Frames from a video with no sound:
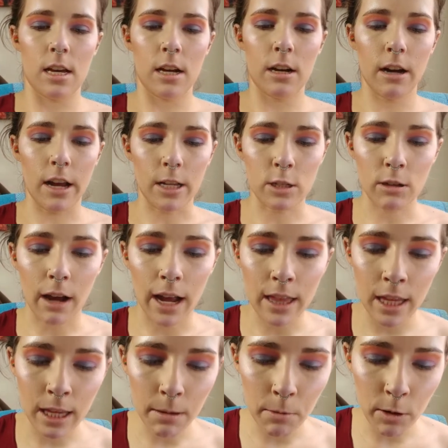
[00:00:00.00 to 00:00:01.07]
Alright, so I
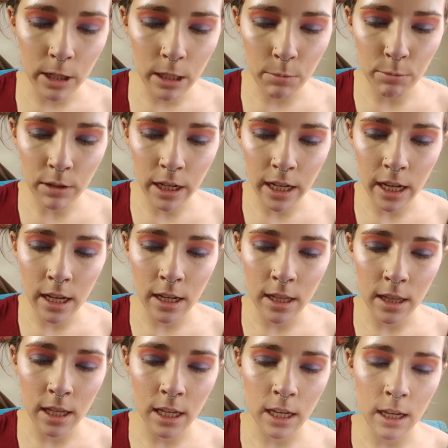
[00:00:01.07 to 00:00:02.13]
think I'm going to bring
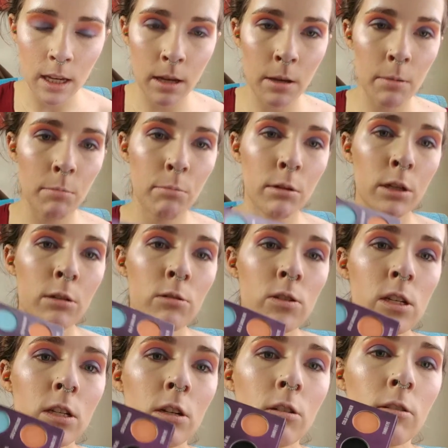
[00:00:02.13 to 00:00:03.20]
in the blues
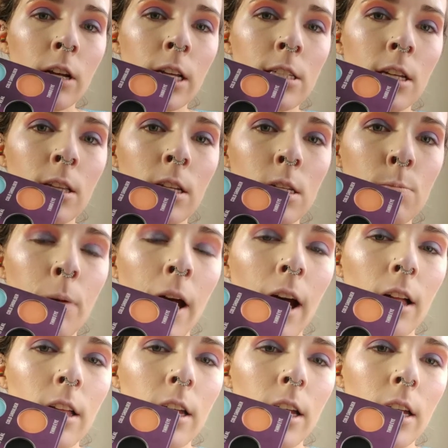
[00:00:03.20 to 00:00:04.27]
and greens on this
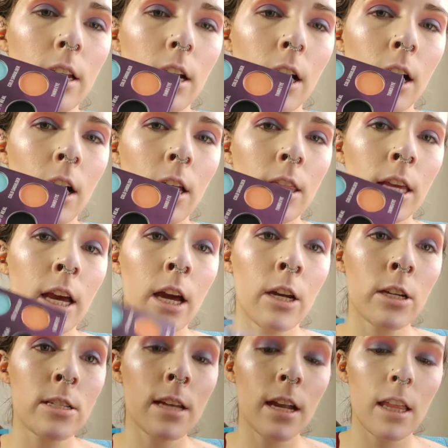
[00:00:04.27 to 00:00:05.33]
palette on the
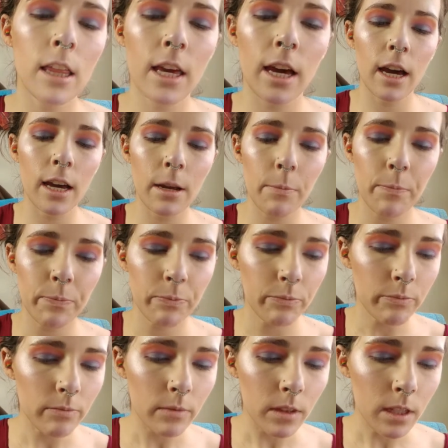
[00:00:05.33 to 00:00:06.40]
underside of eye.
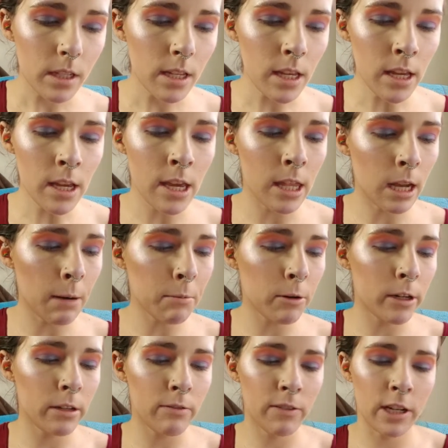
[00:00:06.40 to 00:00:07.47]
And then I'm
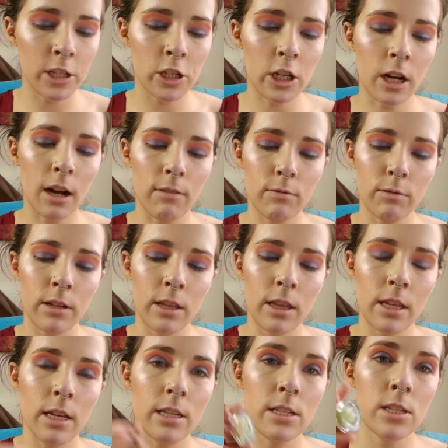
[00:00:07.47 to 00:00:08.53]
going to finish it off with
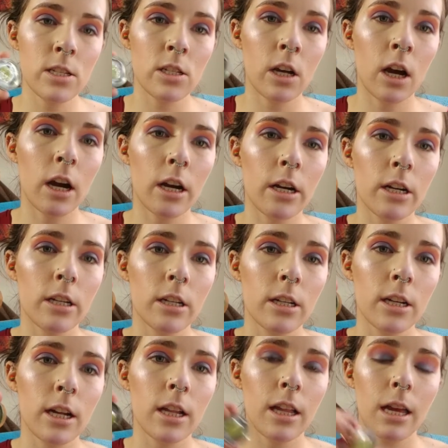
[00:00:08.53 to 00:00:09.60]
this Tarte
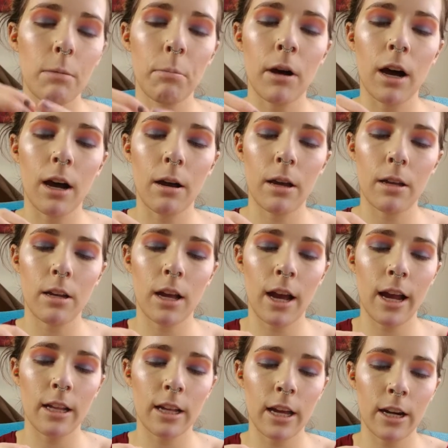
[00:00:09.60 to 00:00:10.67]
Clay Pot
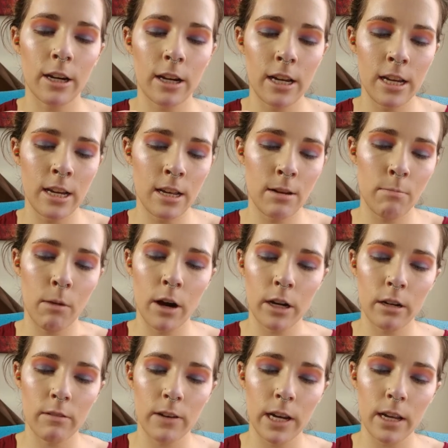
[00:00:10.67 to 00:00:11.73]
eyeliner in
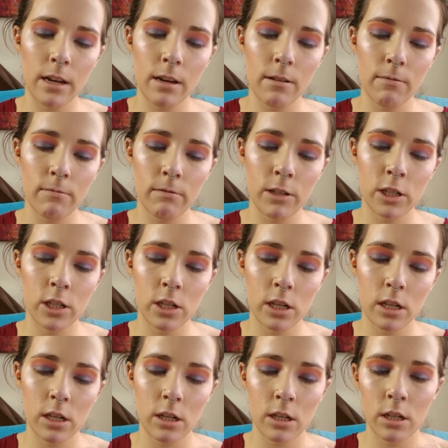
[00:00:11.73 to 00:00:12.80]
Margarita, which
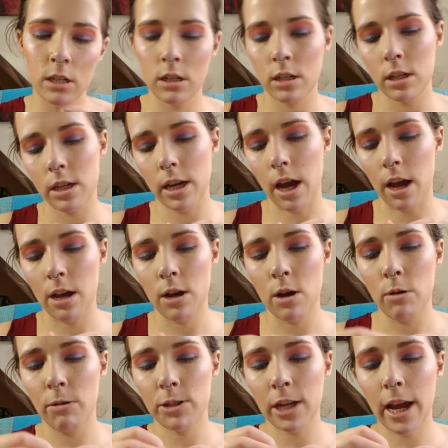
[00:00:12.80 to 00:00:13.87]

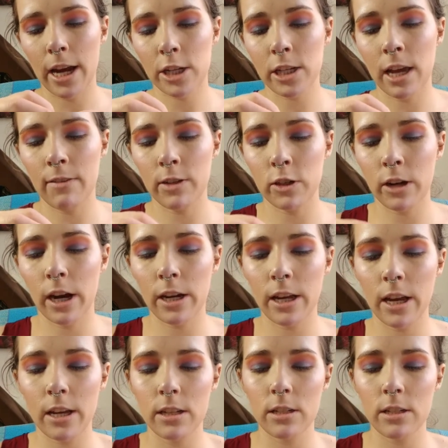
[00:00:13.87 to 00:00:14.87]
I actually haven't tried yet.